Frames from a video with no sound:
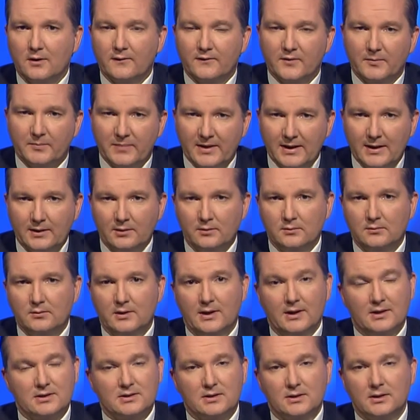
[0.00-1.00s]
of the panel,
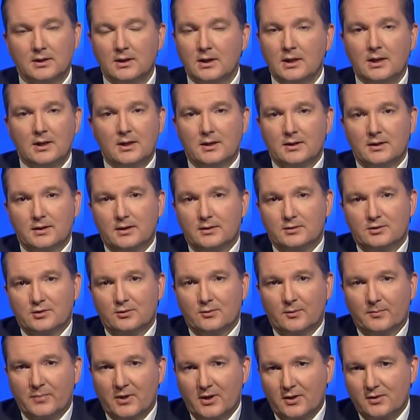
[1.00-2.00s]
and
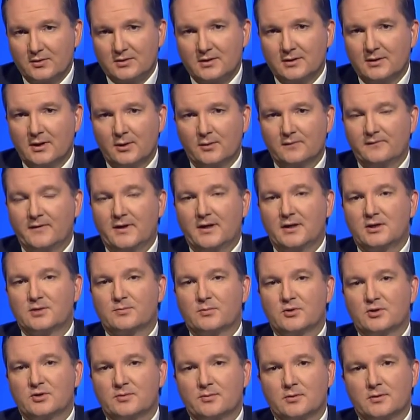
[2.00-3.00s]
to oppose the no advantage
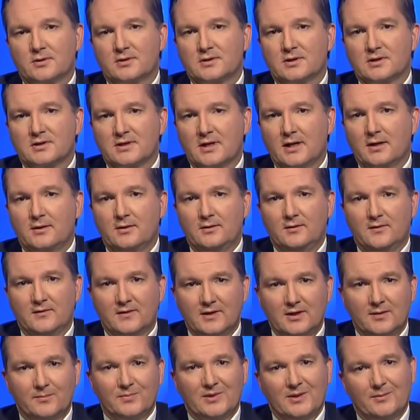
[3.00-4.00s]
principle is to say that you
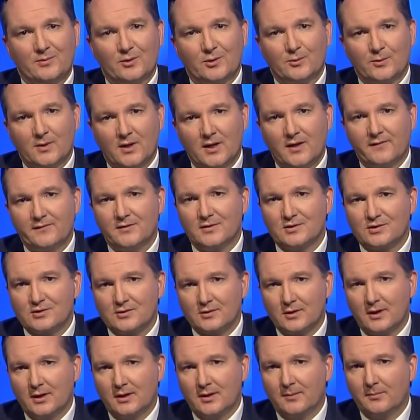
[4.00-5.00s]
think people arrive in
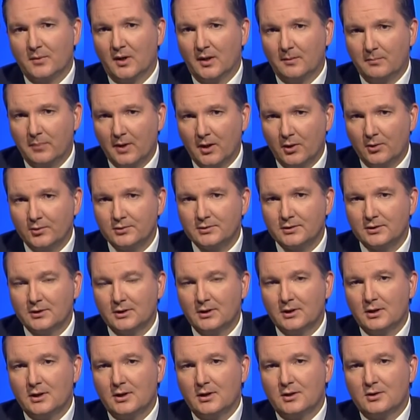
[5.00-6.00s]
Australia by boat
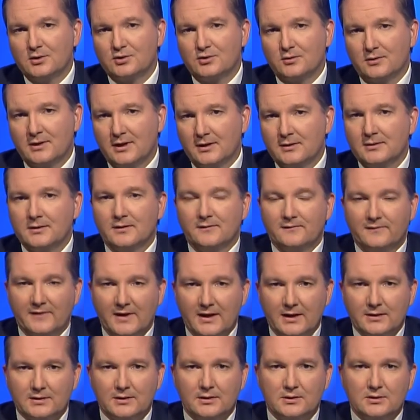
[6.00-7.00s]
should get an
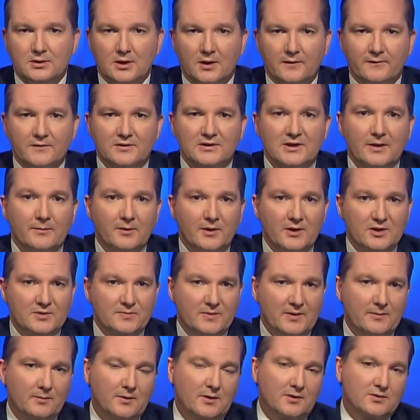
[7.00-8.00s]
advantage over some of those
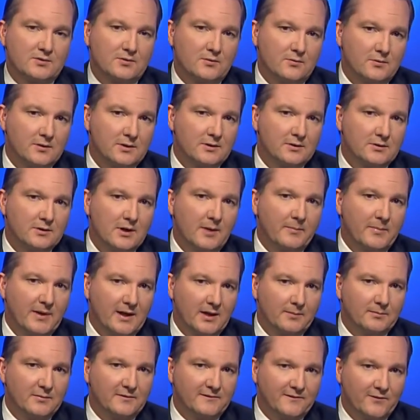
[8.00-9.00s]
people I was talking
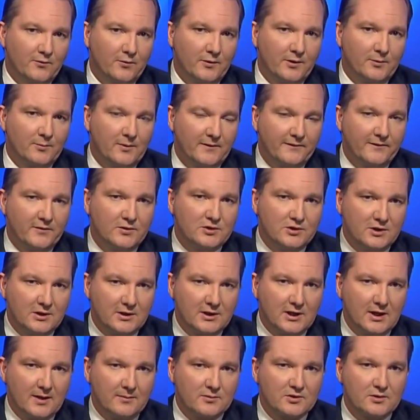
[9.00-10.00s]
about before in refugee
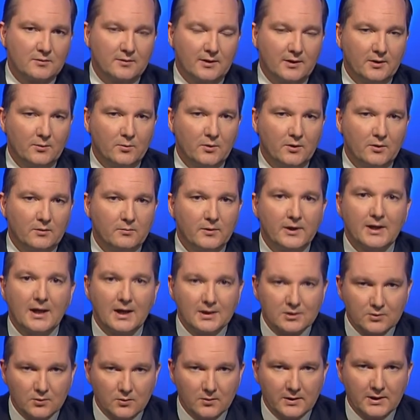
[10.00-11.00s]
camps around the world. We
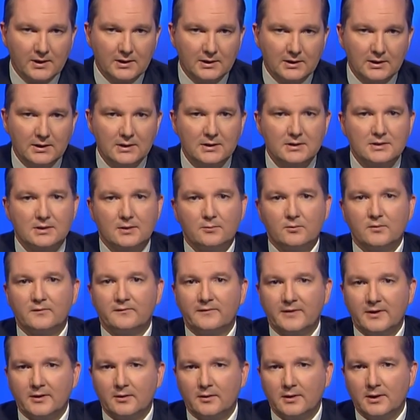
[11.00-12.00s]
are talking years. It will
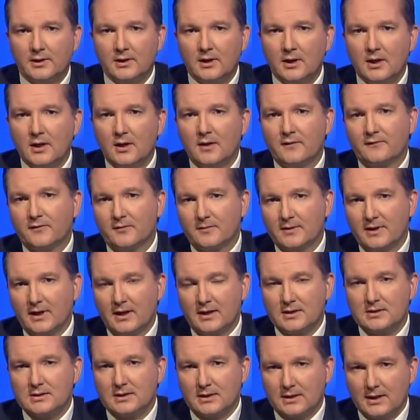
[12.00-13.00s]
vary from
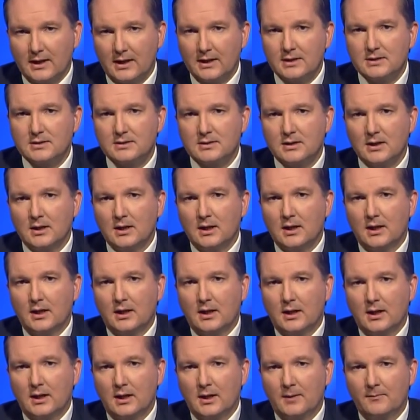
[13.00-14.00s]
case to case
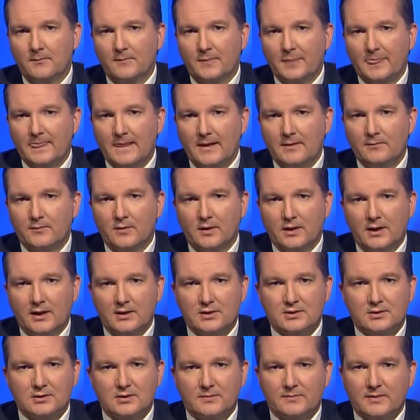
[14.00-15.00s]
in
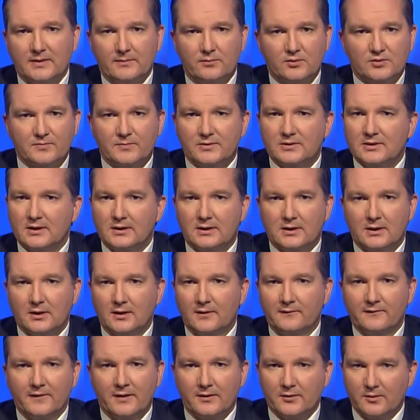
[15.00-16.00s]
relation to people's
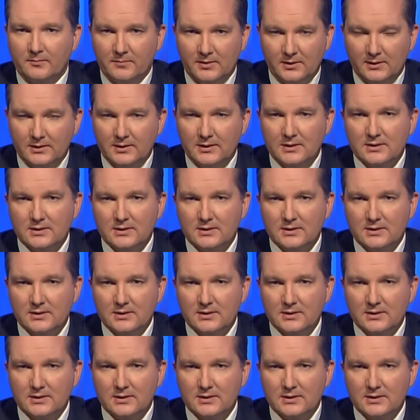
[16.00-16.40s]
particular vulnerabilities.